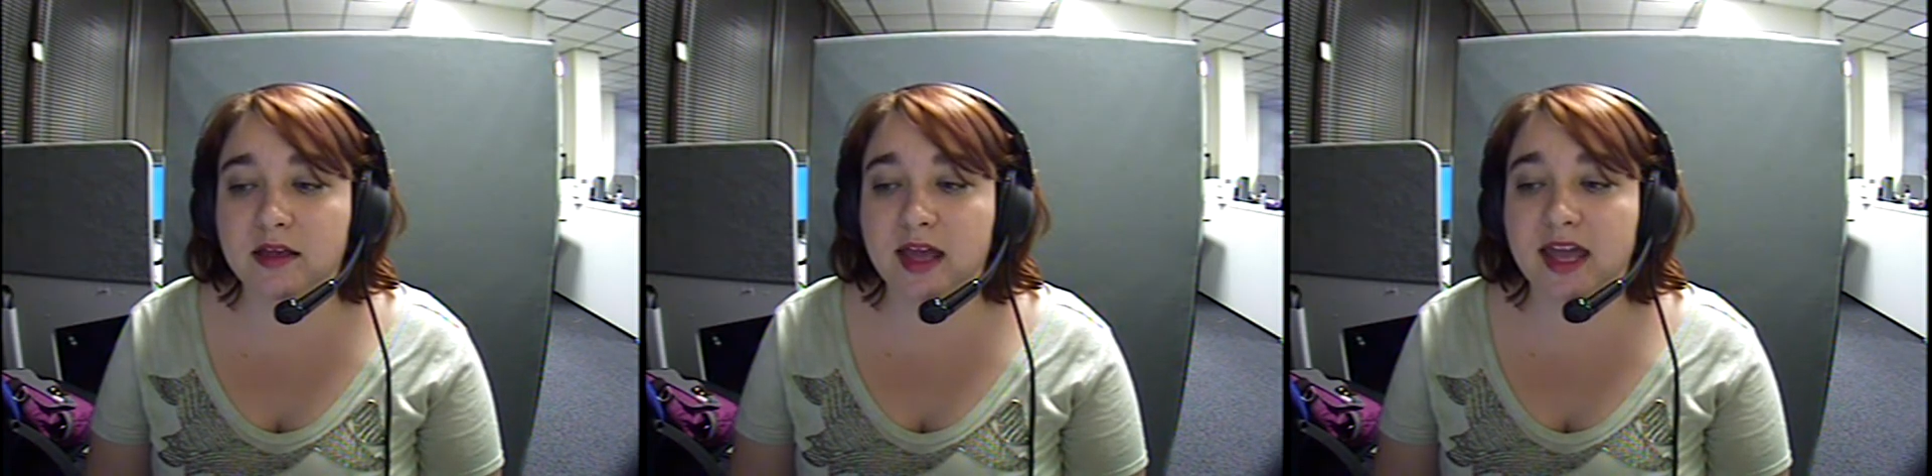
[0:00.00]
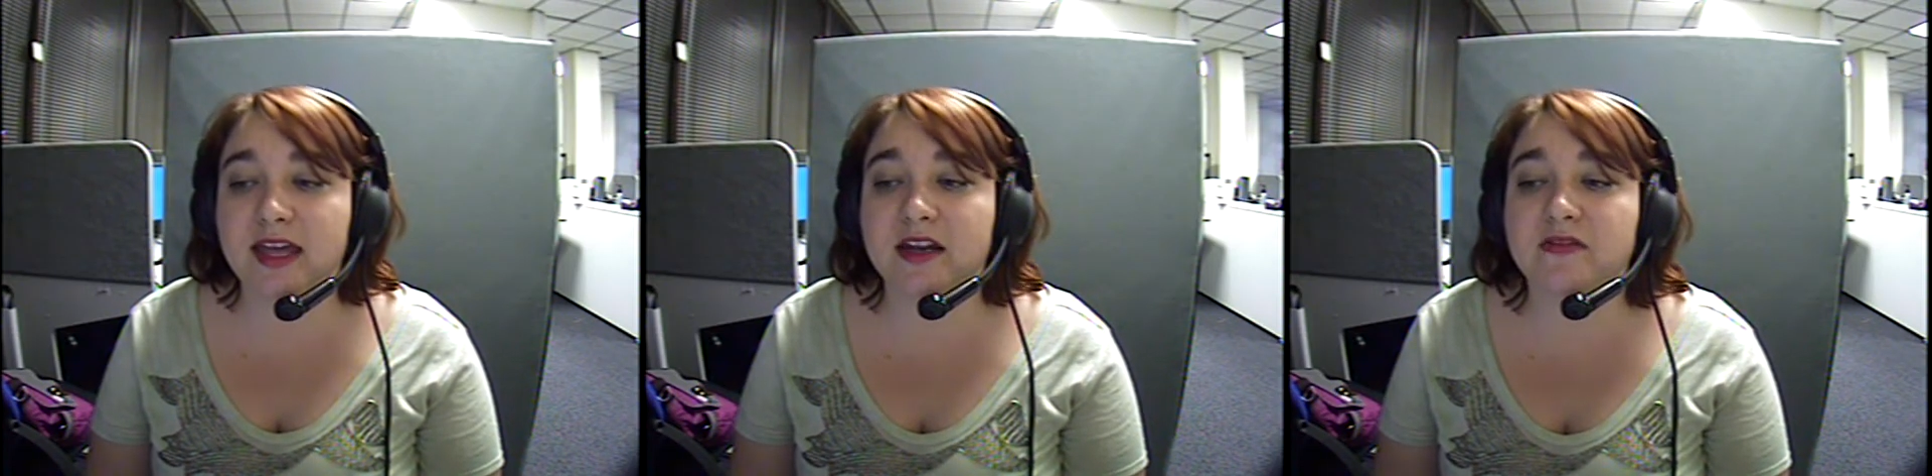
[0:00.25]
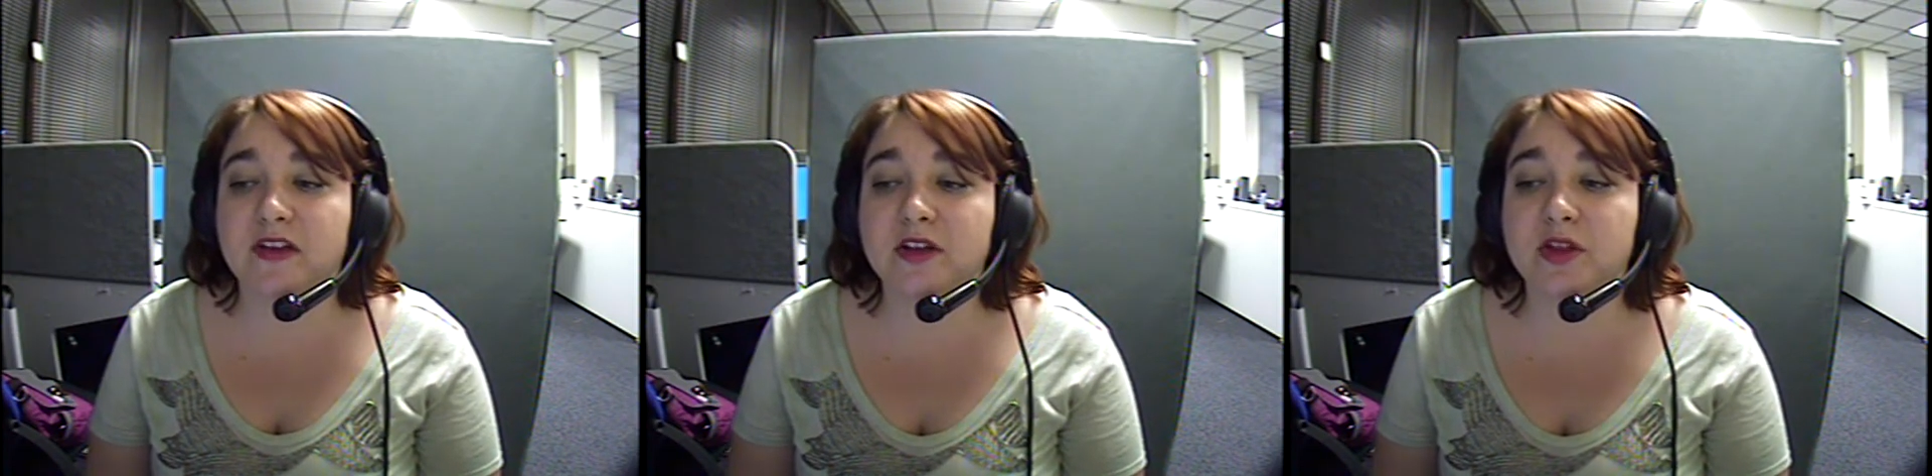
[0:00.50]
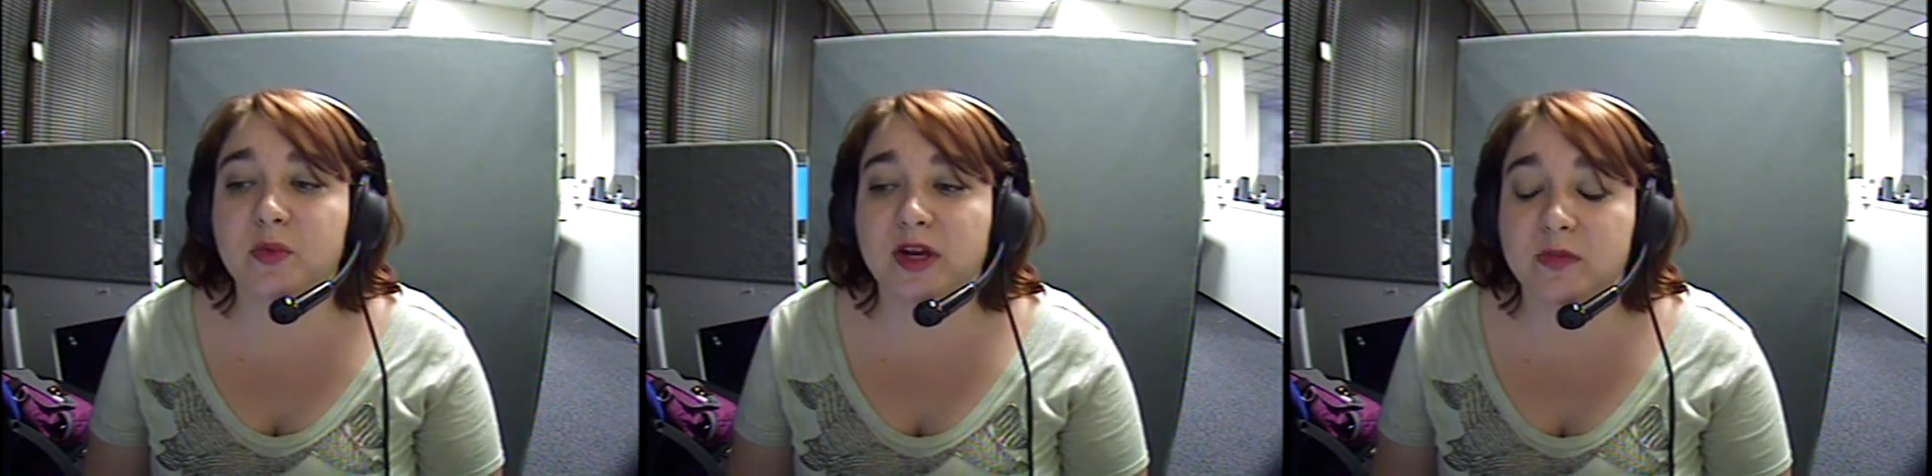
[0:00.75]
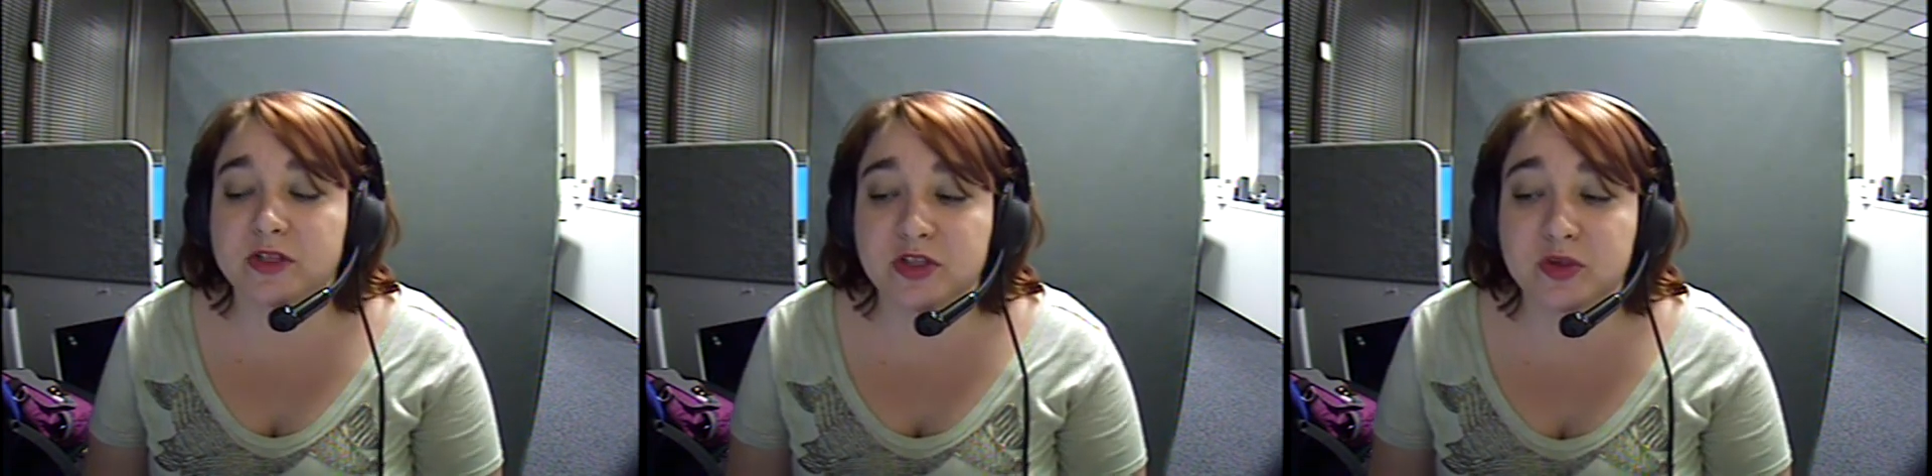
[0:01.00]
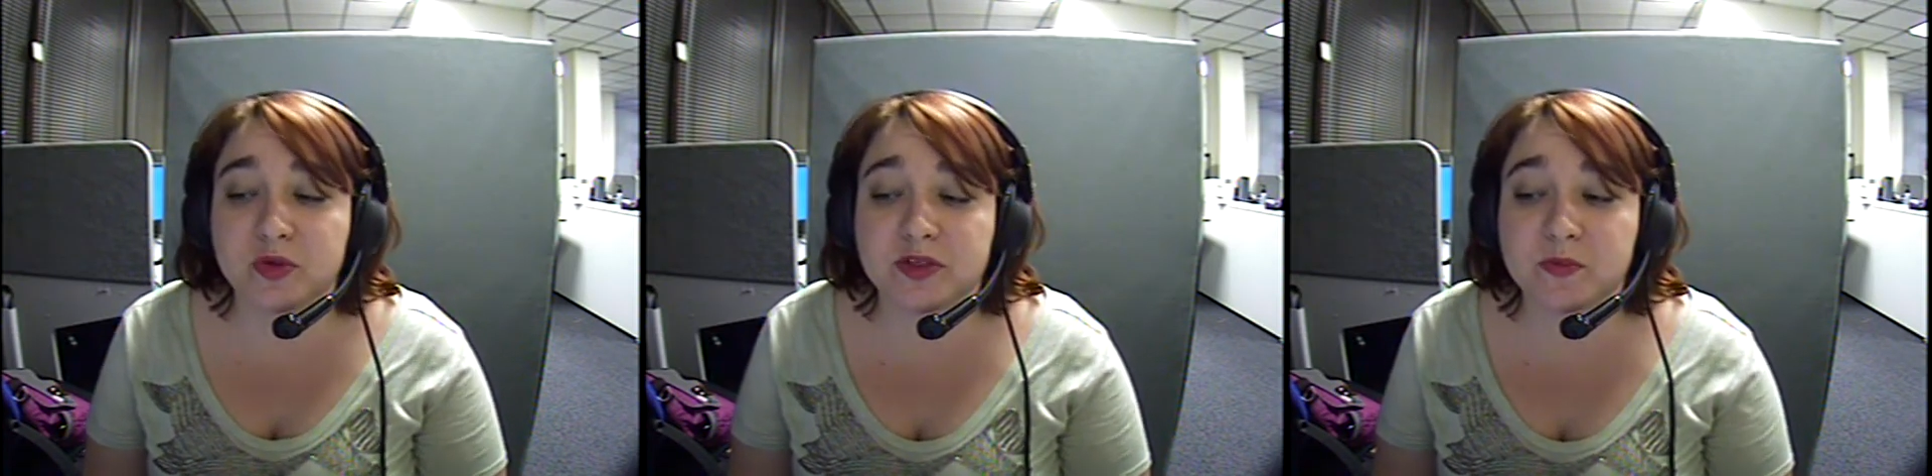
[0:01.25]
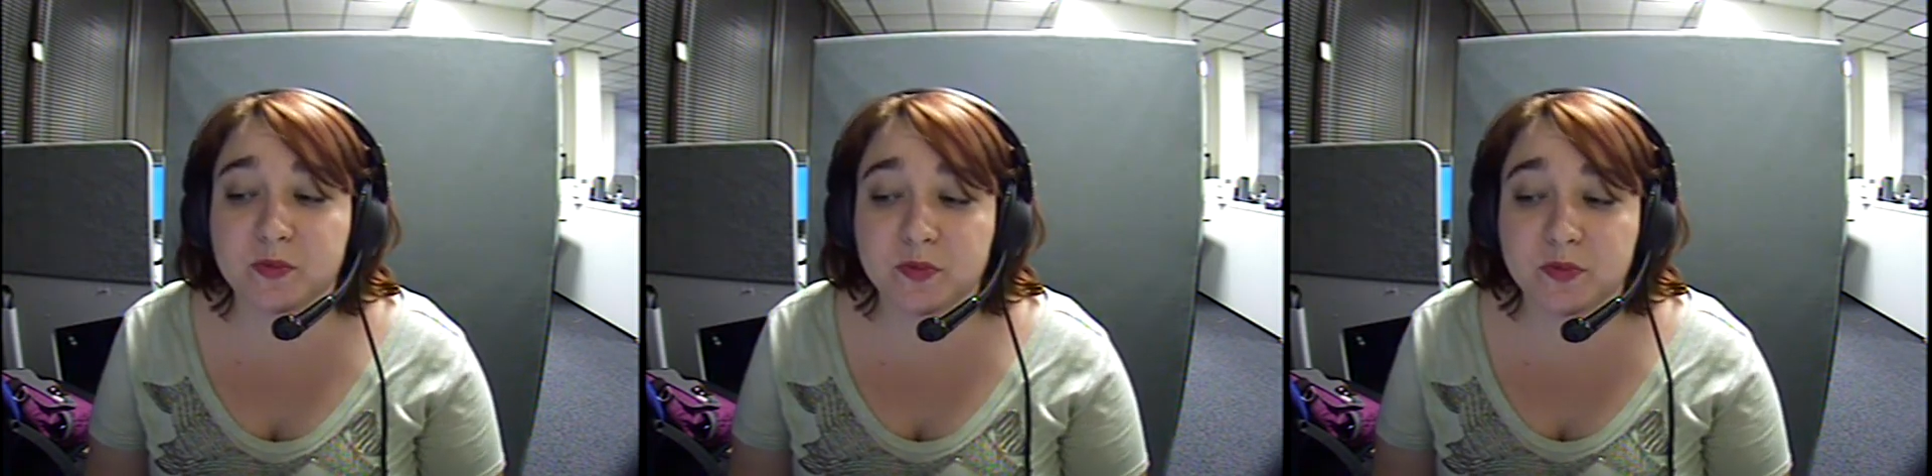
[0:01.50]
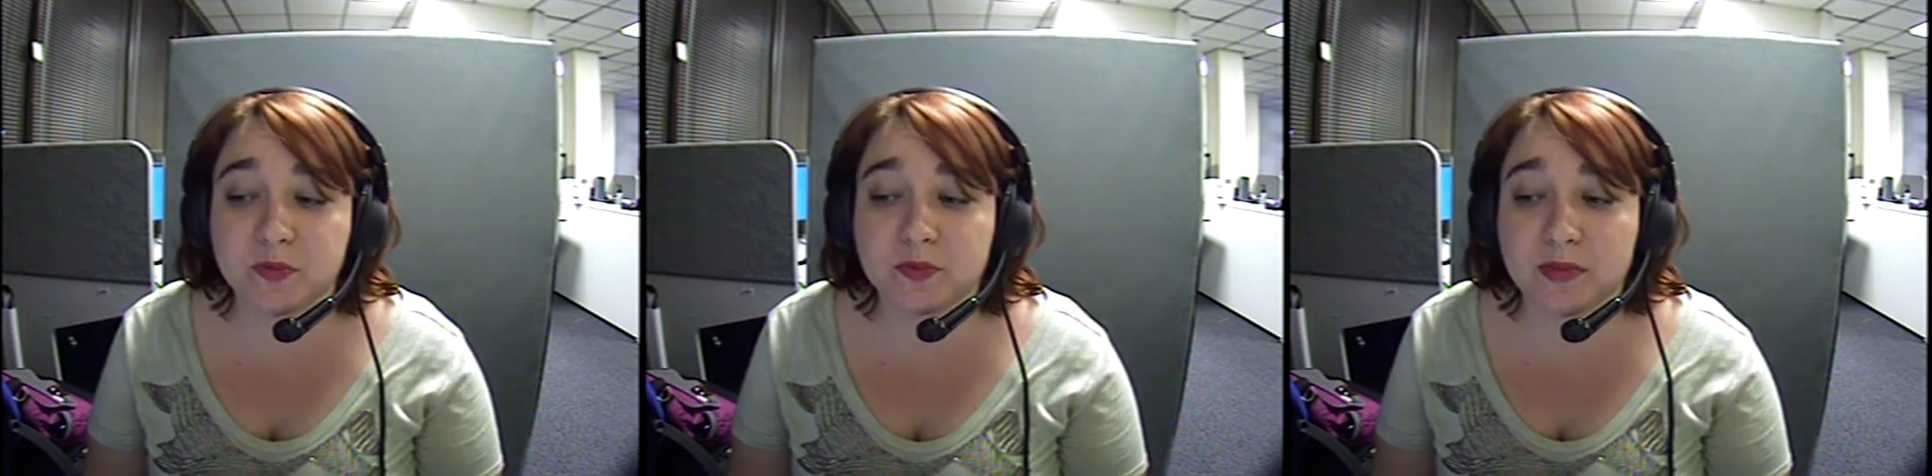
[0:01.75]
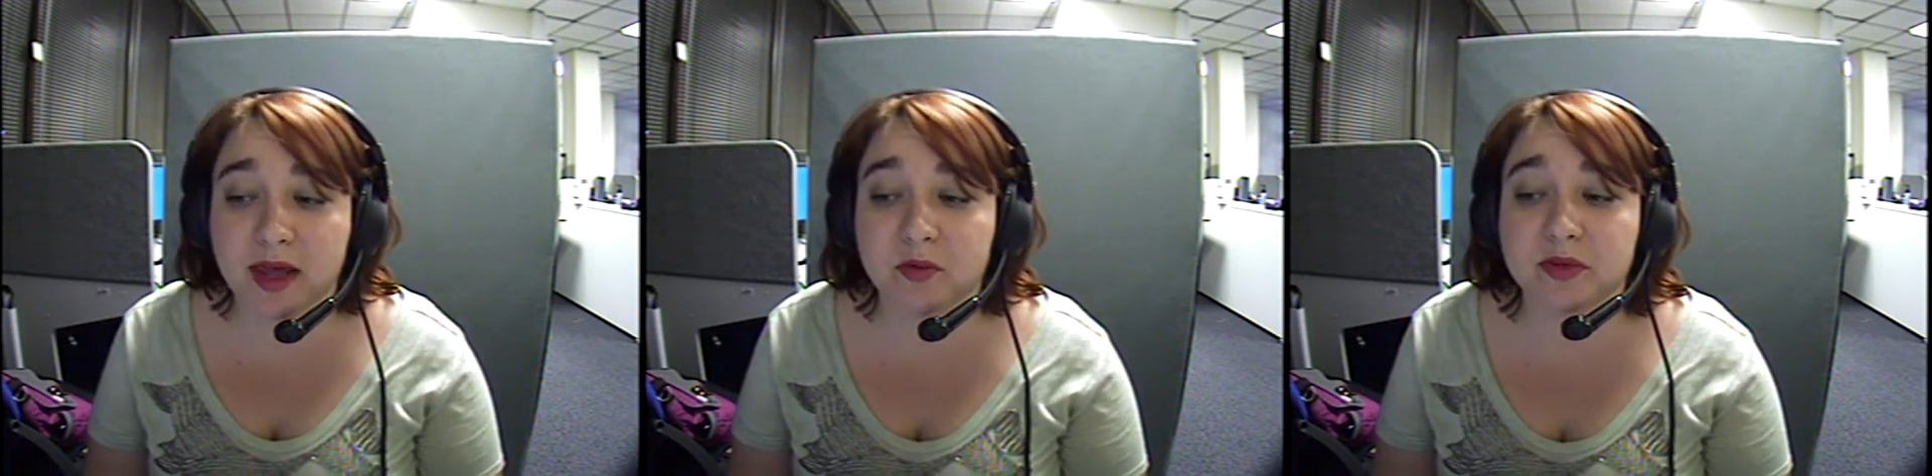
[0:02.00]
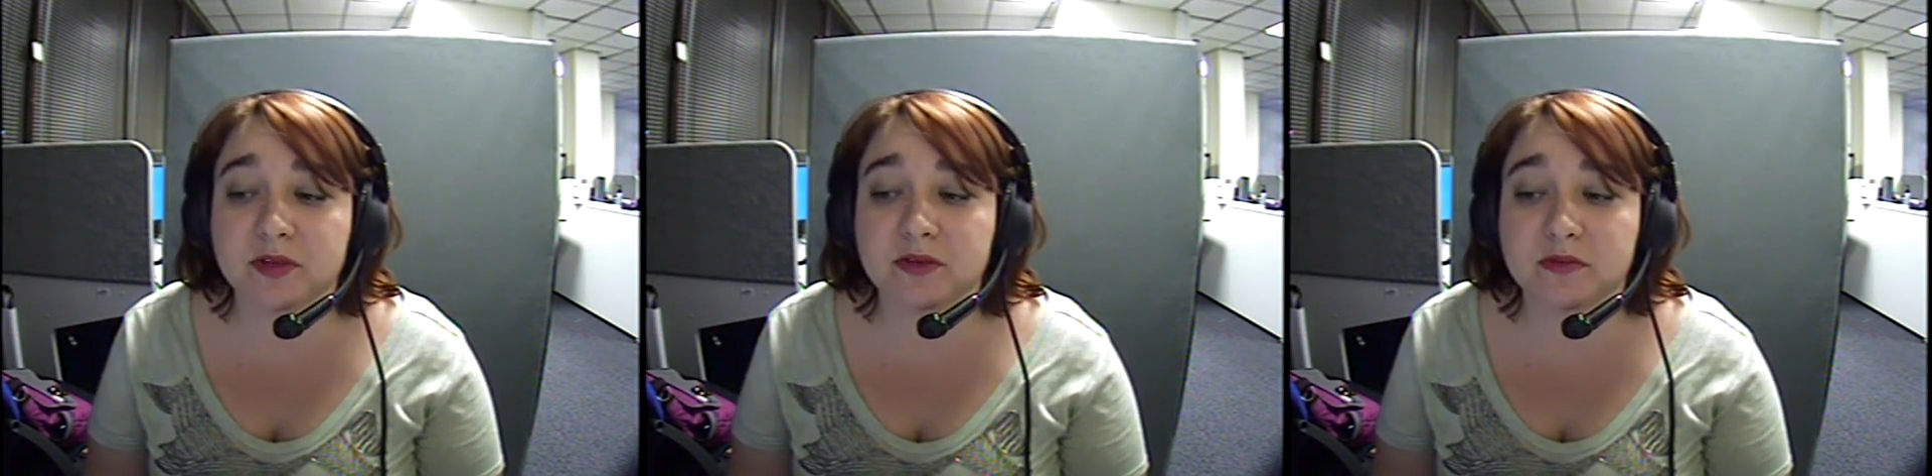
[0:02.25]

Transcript: And I figured that what I would do I would